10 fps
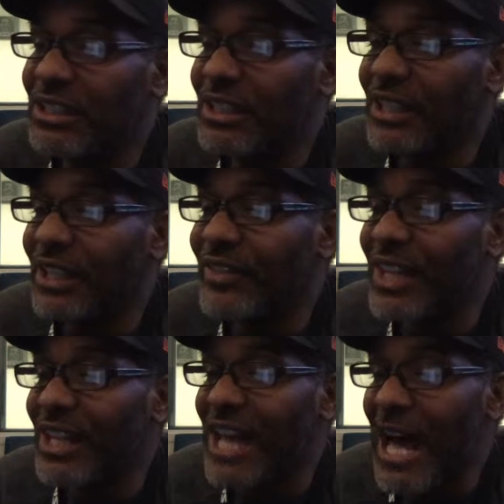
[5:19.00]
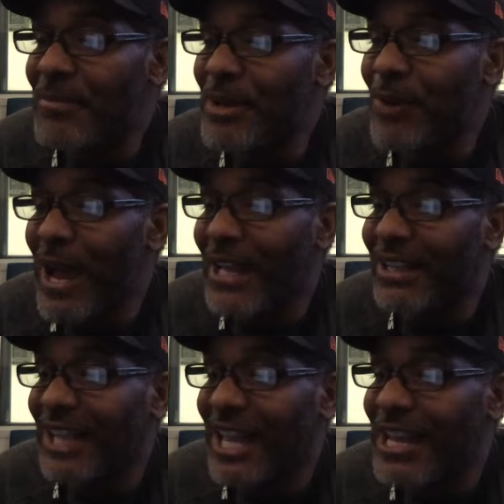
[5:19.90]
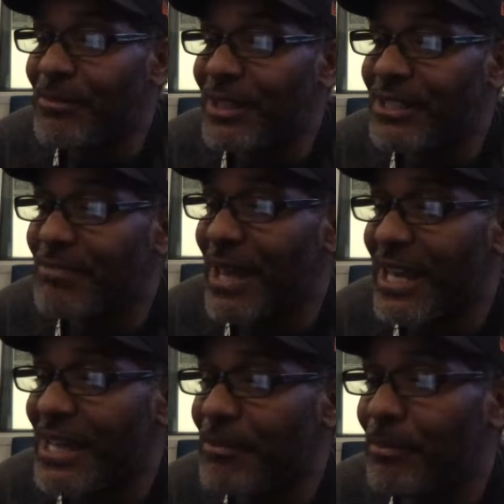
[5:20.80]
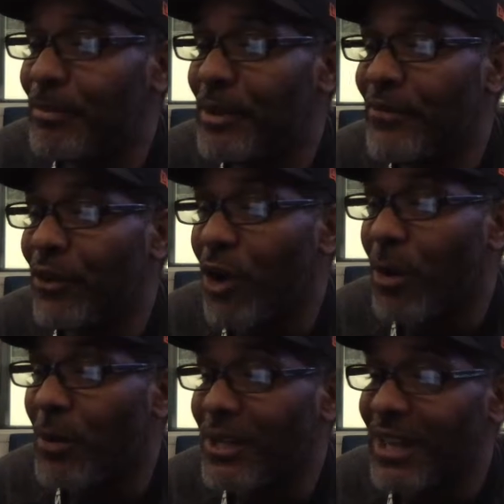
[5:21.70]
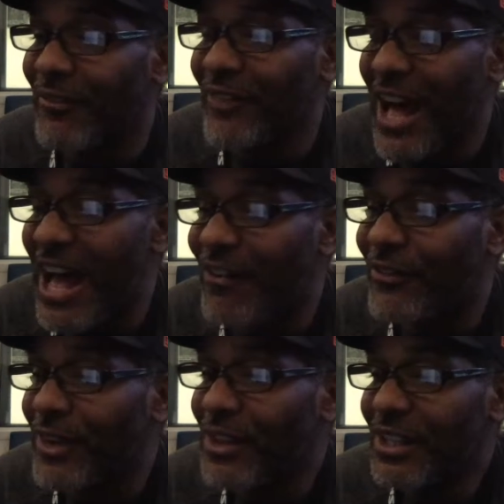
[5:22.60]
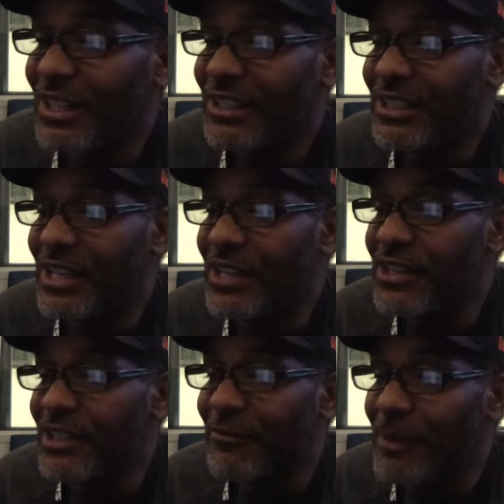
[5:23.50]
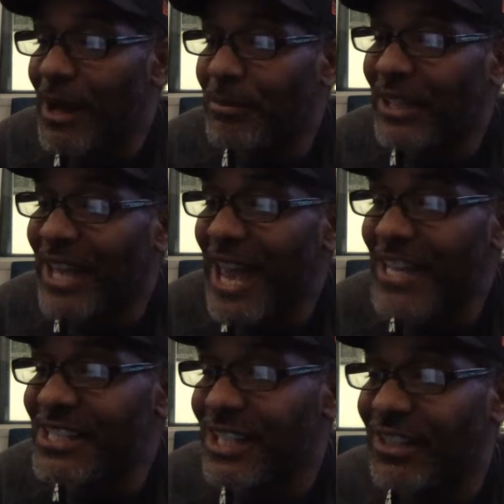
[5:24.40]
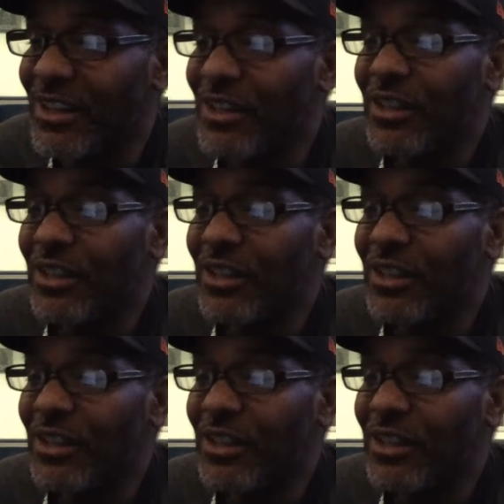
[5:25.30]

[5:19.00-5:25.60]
if the copyright claim is made within 5 years of publication,